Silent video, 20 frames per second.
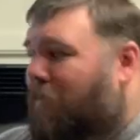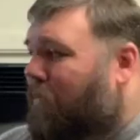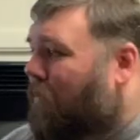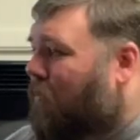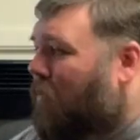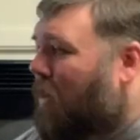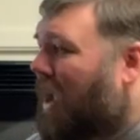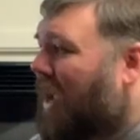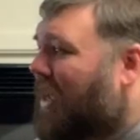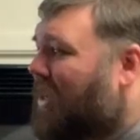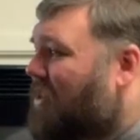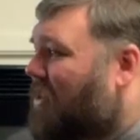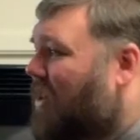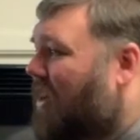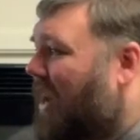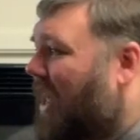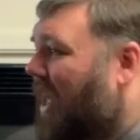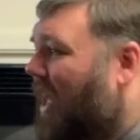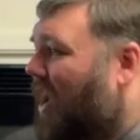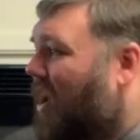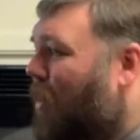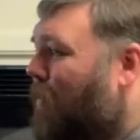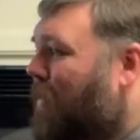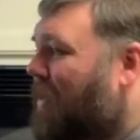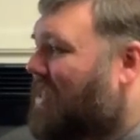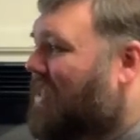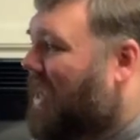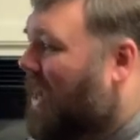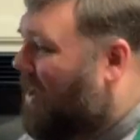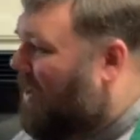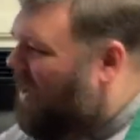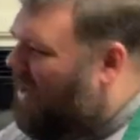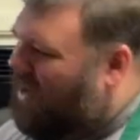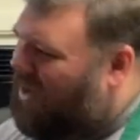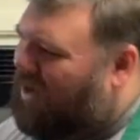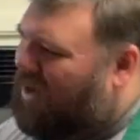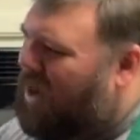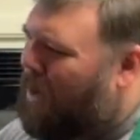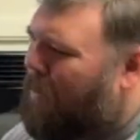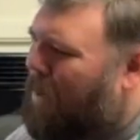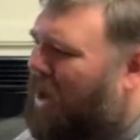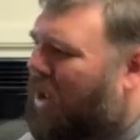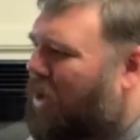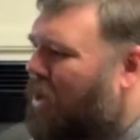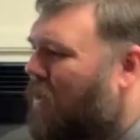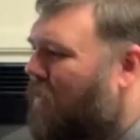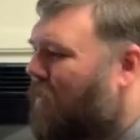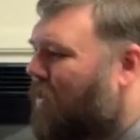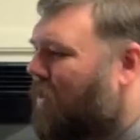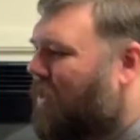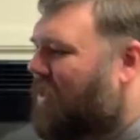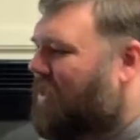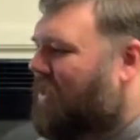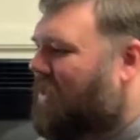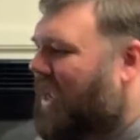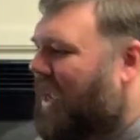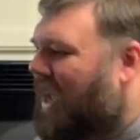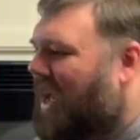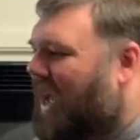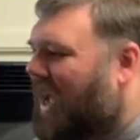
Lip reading: Ryan's going to help us out here. Come on over and say hi,